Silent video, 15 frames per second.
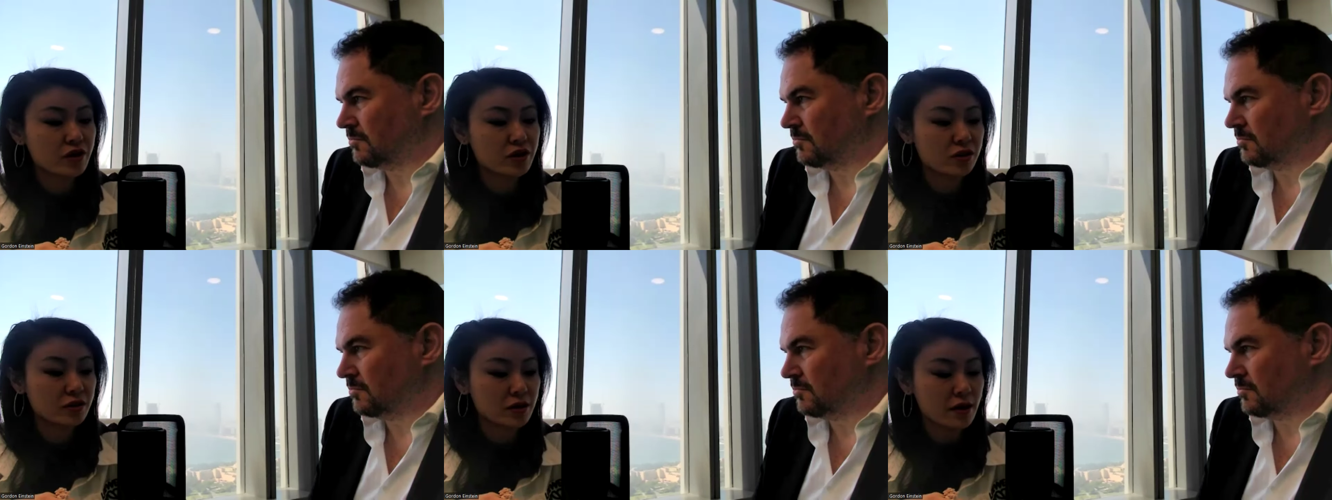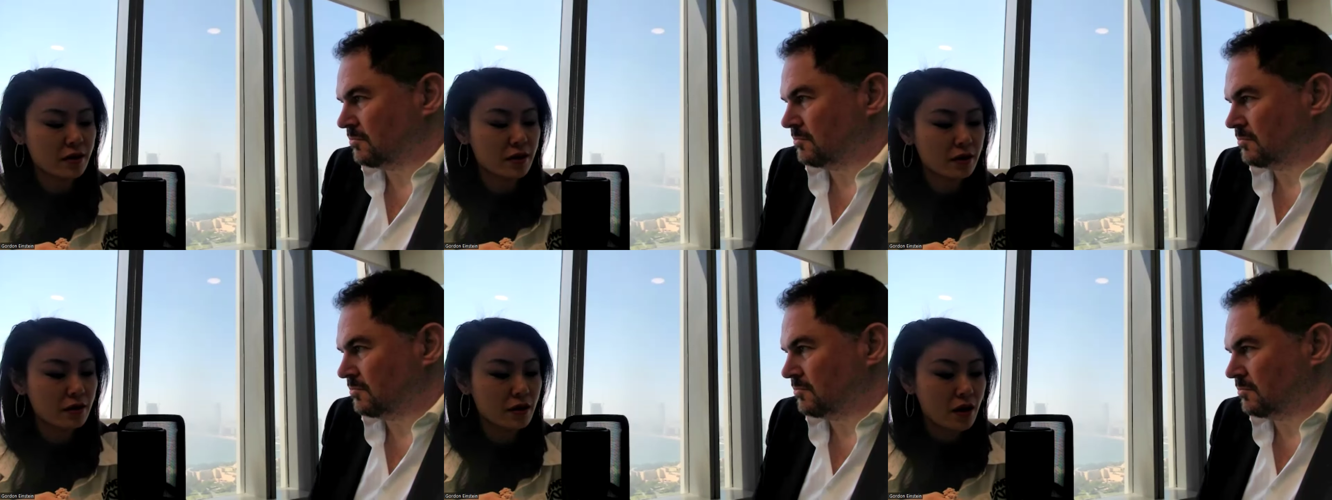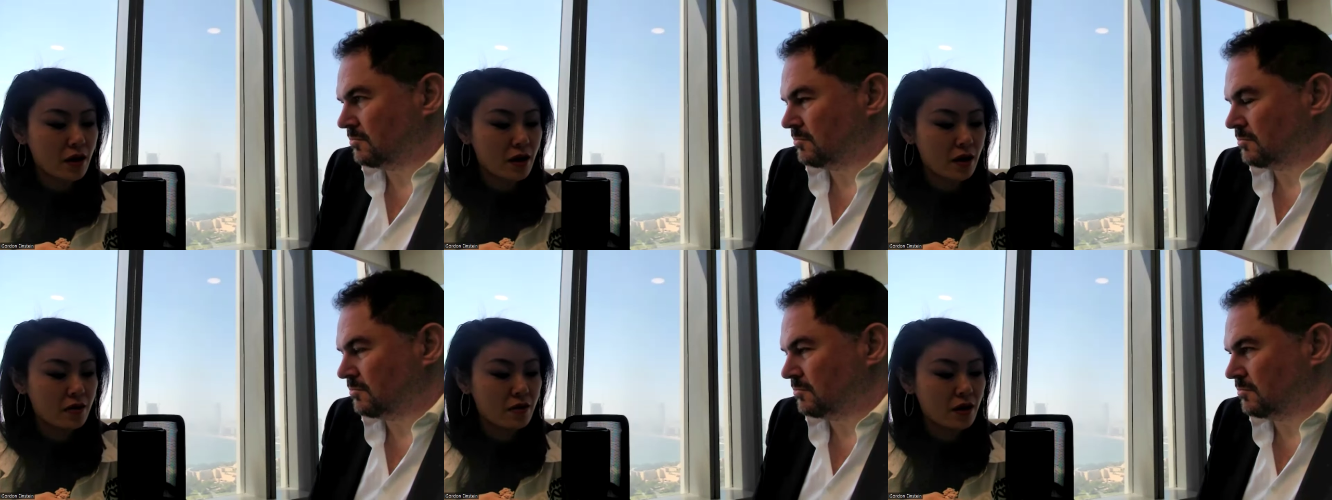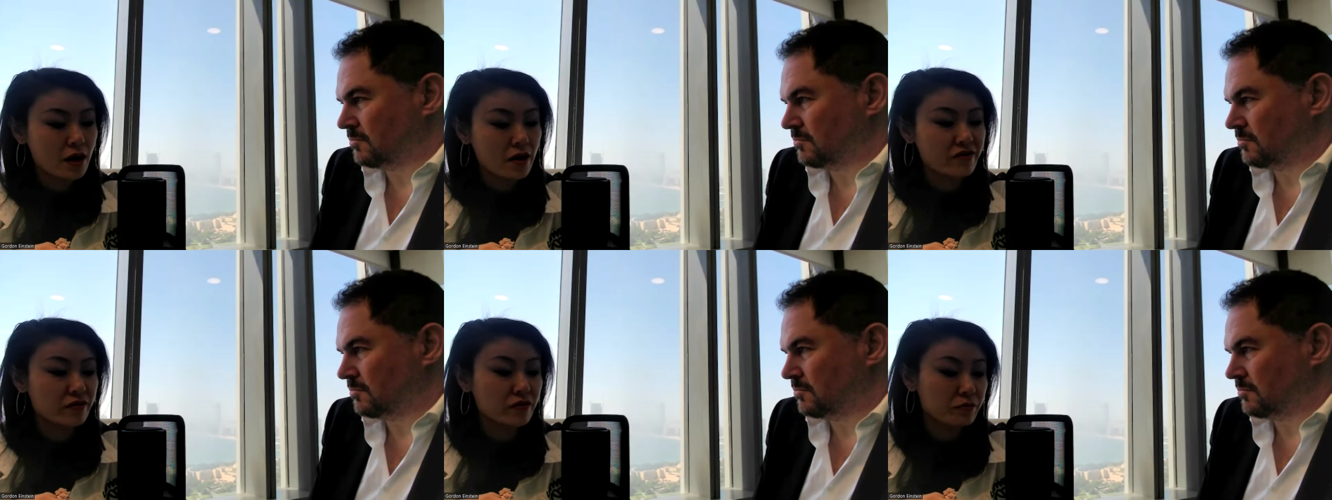Speaker 1: regions, and then the
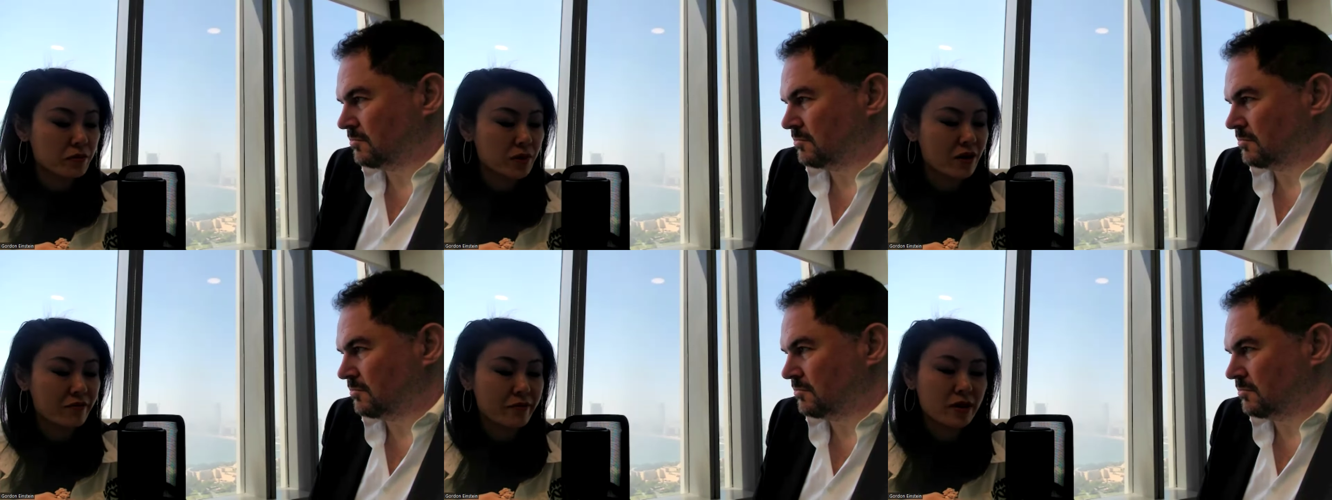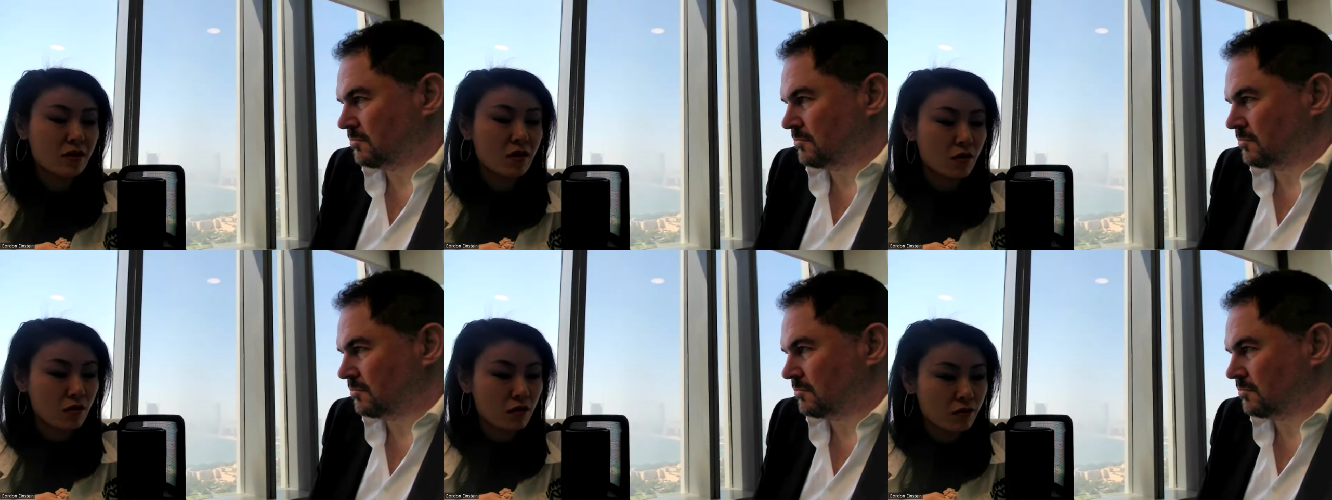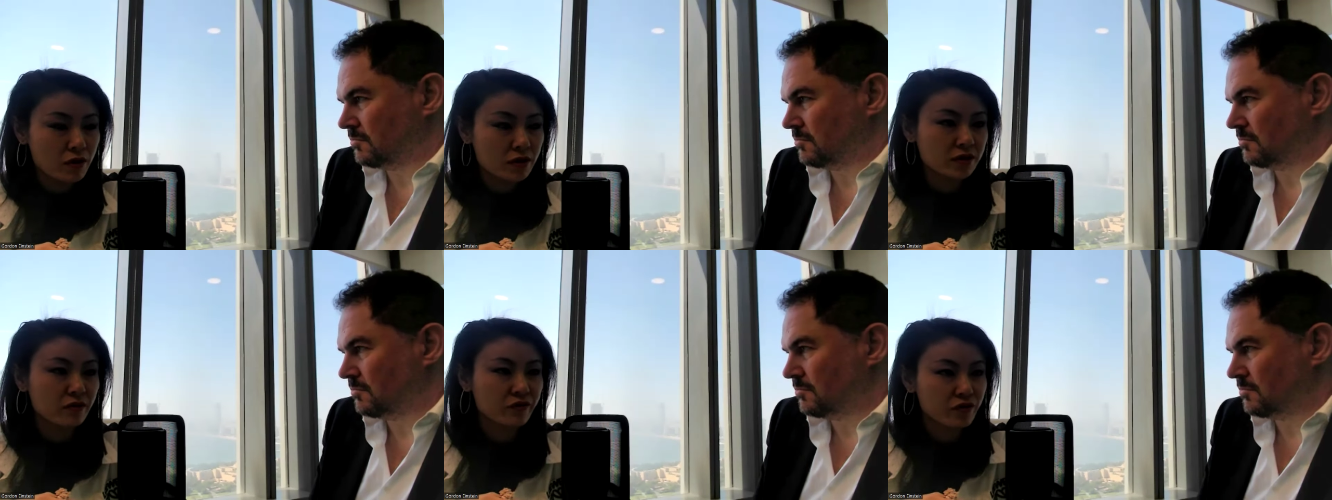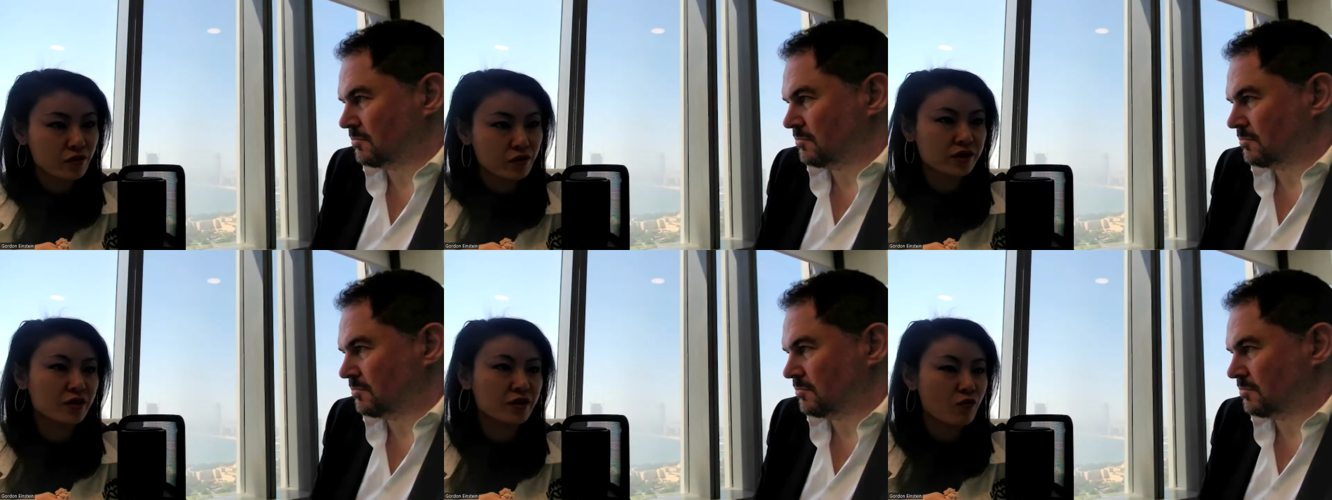government government always, of
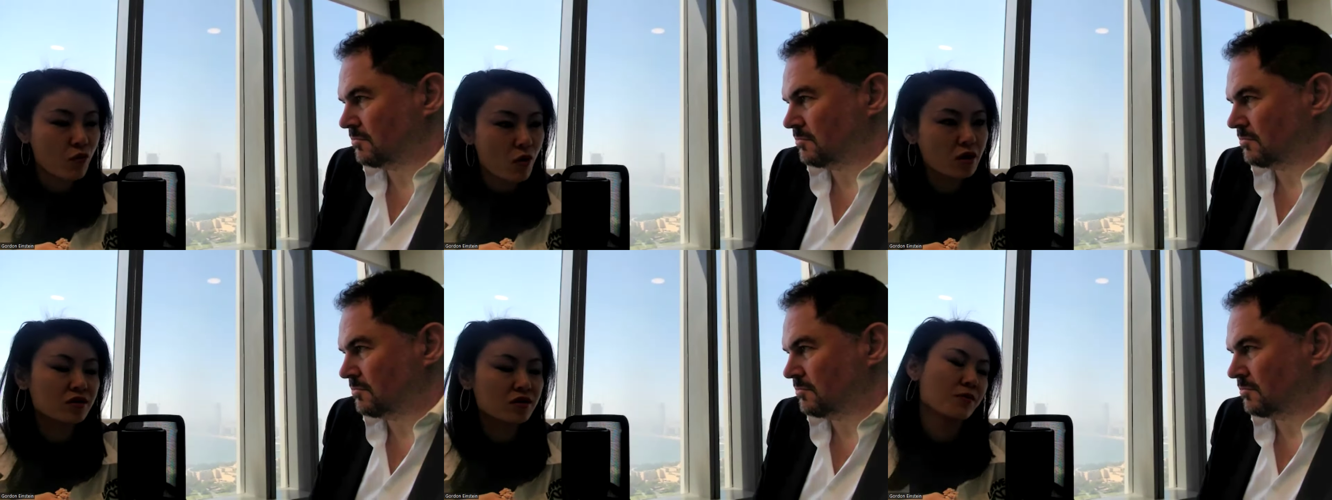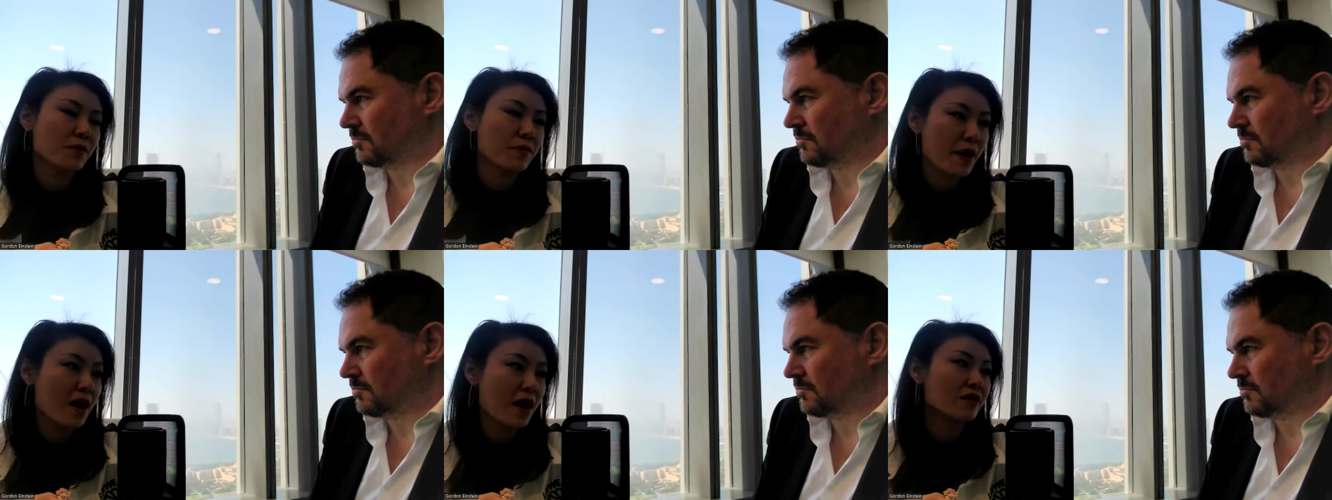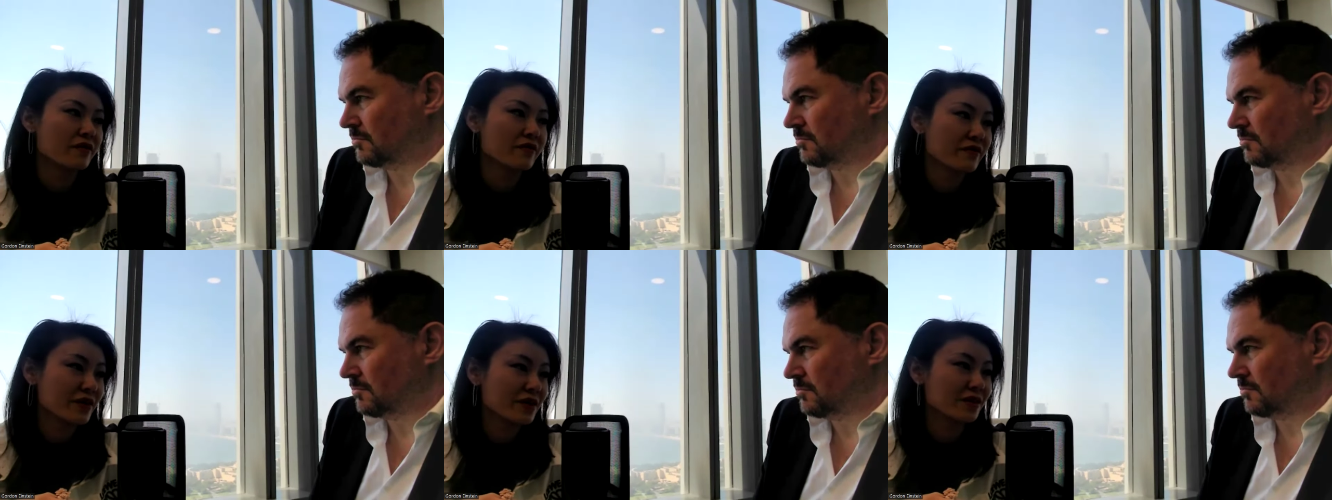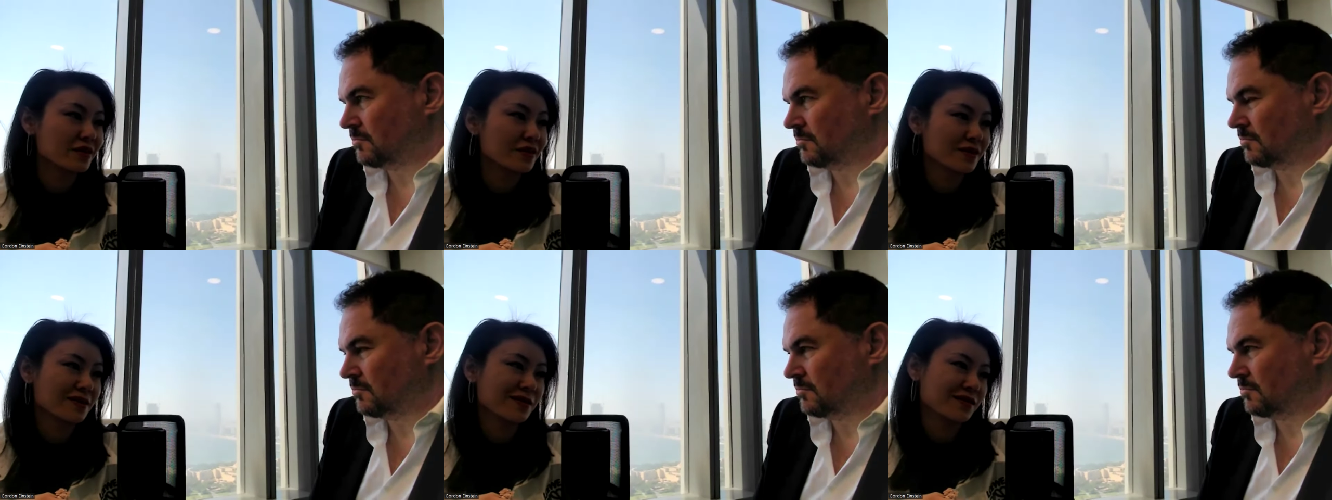course, they want to be part of this